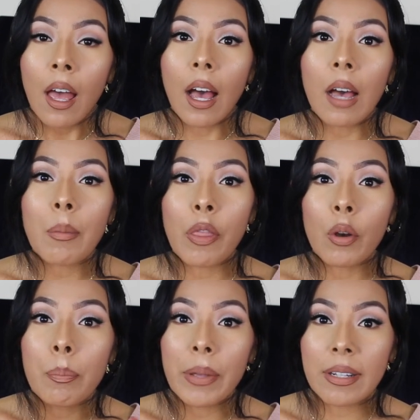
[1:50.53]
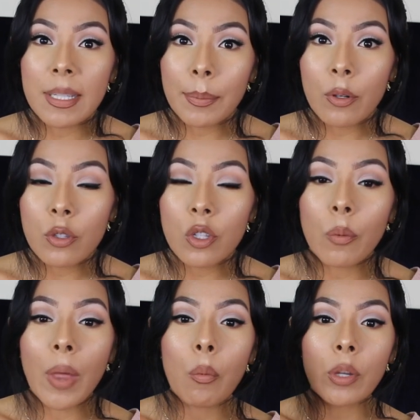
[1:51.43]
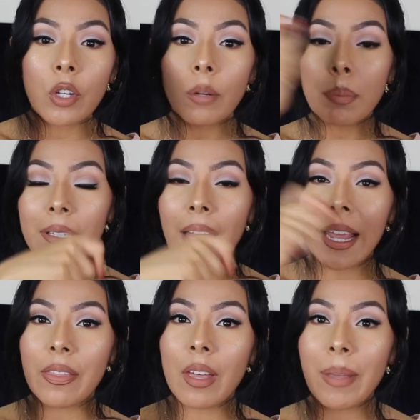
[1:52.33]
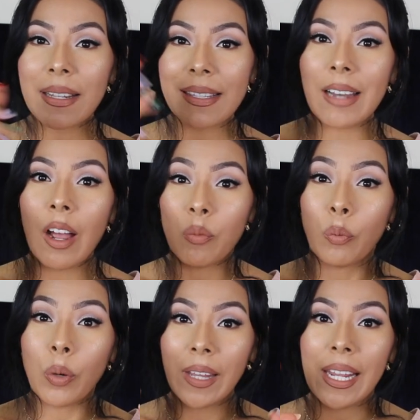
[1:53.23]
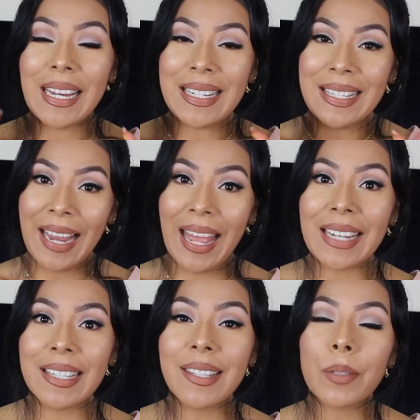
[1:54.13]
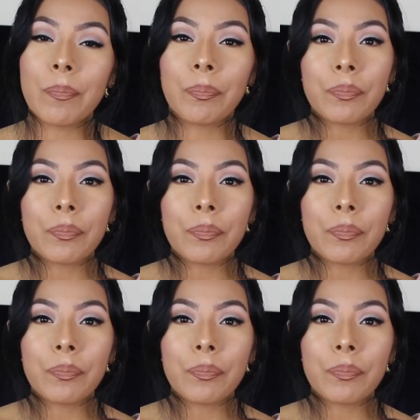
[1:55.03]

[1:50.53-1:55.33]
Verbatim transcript: Um, they're buildable so that when you're applying them, it's not really intense